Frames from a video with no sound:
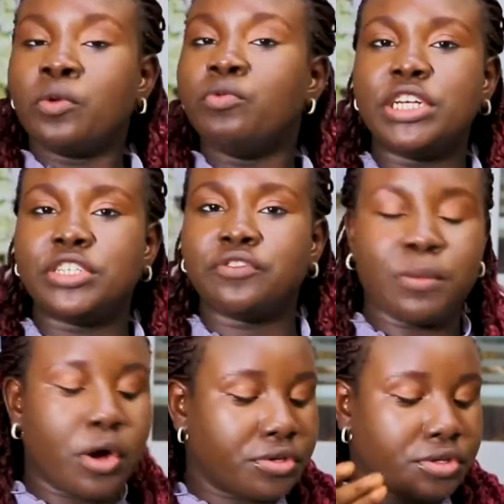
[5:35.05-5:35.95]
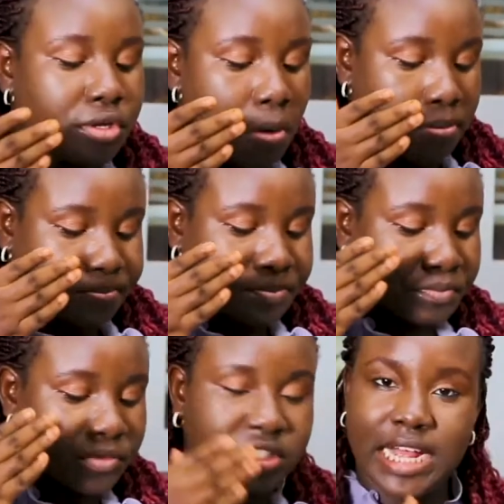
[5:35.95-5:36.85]
rich from all the
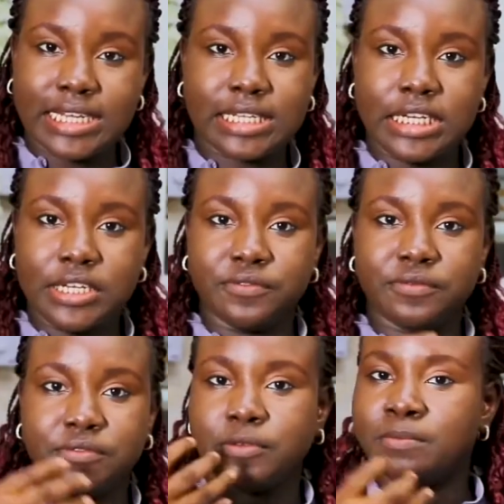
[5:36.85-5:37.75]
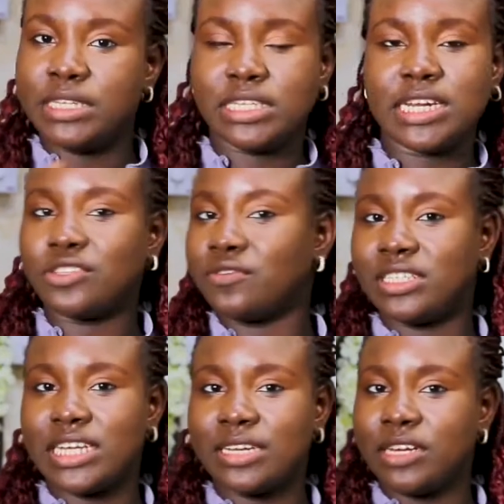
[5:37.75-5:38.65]
scent leaf, the mintiness of
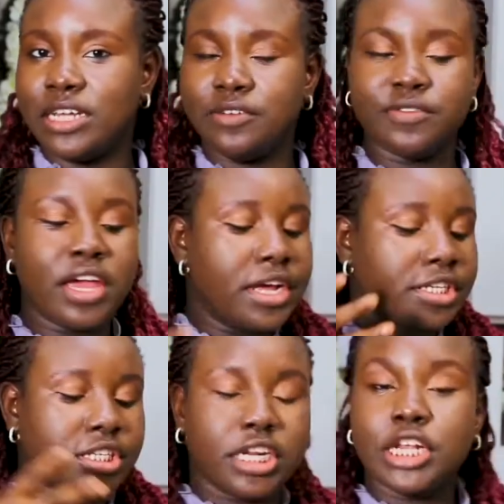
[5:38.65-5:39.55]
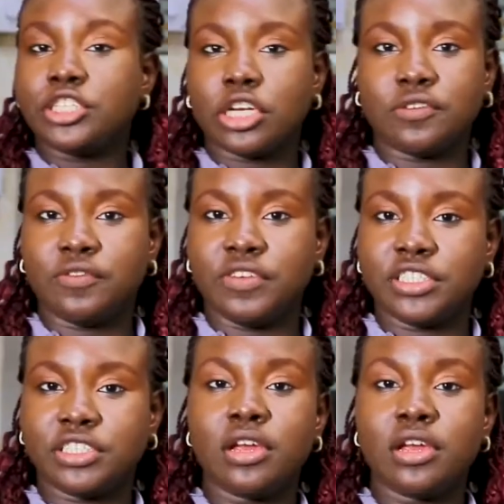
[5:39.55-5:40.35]
the scent leaf, the delicious fish.